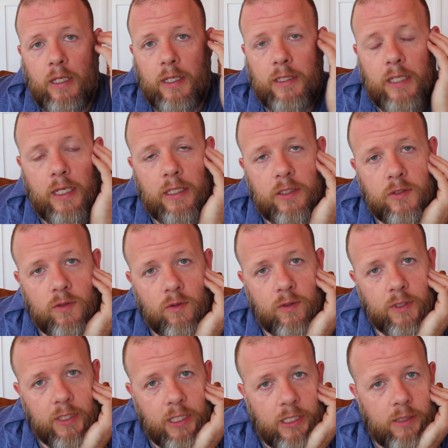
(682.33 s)
control
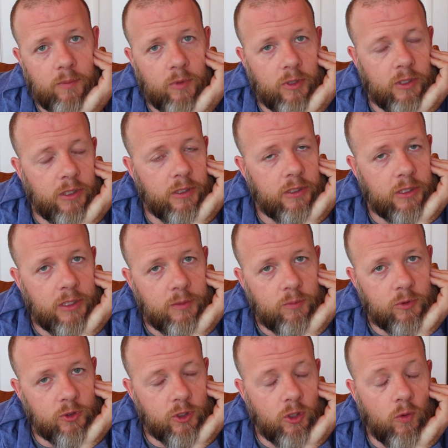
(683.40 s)
the camera, and the
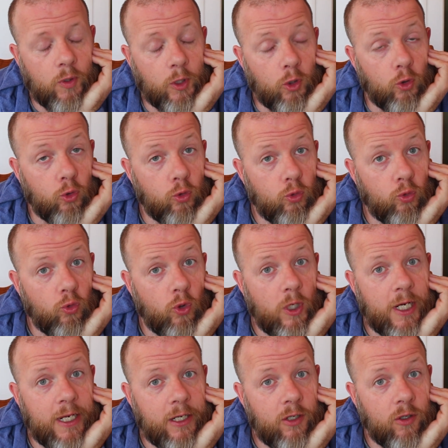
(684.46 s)
gimbal's going
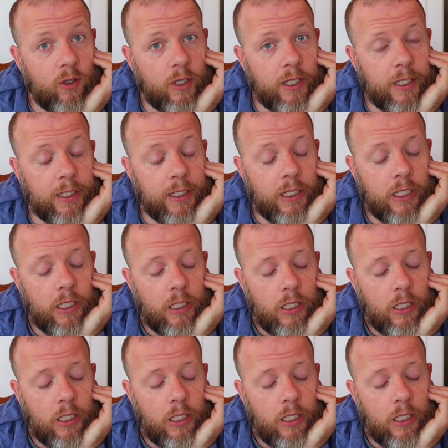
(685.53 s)
cray.